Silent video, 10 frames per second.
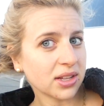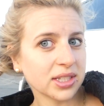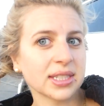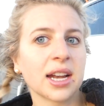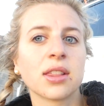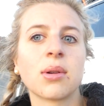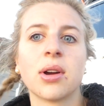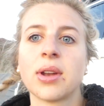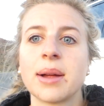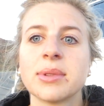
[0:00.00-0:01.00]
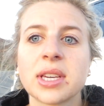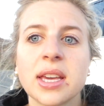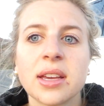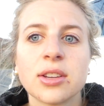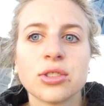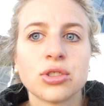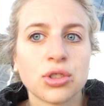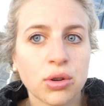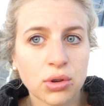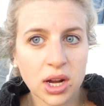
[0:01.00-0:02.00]
on the side of the road, I'm looking
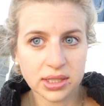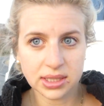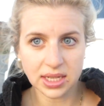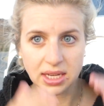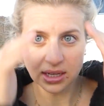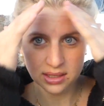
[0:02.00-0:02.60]
so crusty.